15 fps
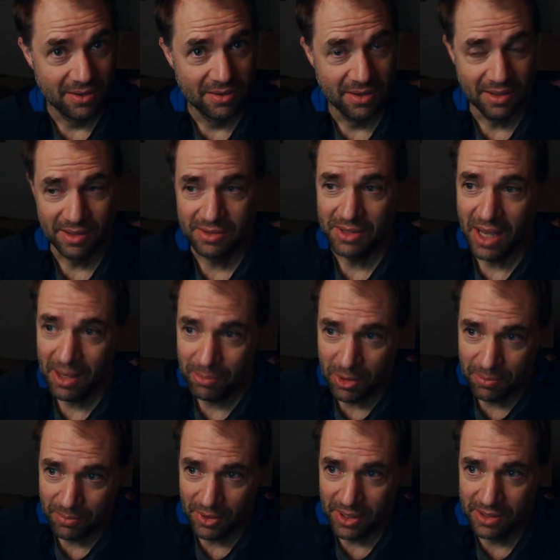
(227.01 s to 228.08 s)
in his happy
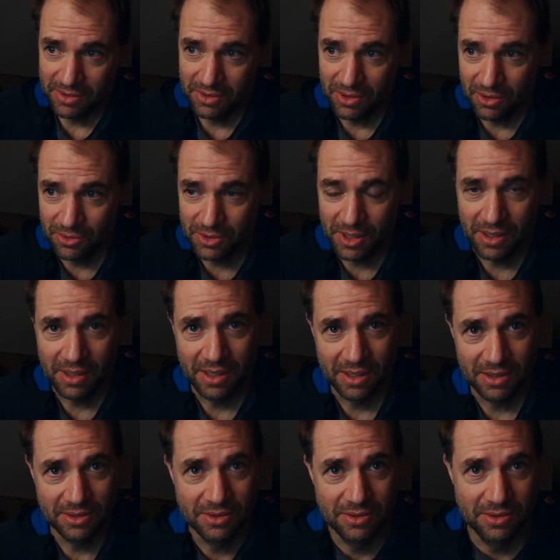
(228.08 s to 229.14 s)
place using
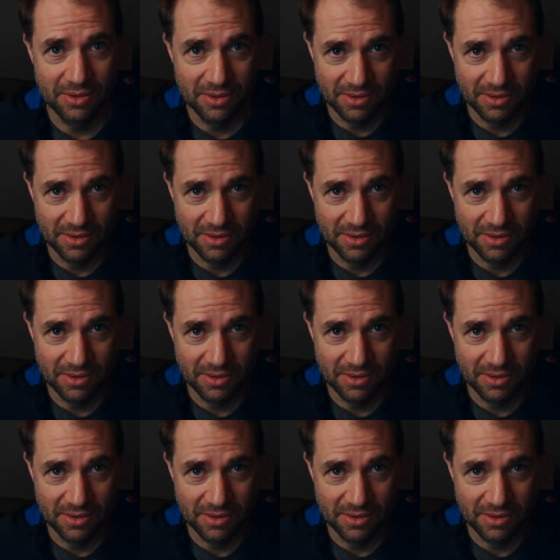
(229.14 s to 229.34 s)
his,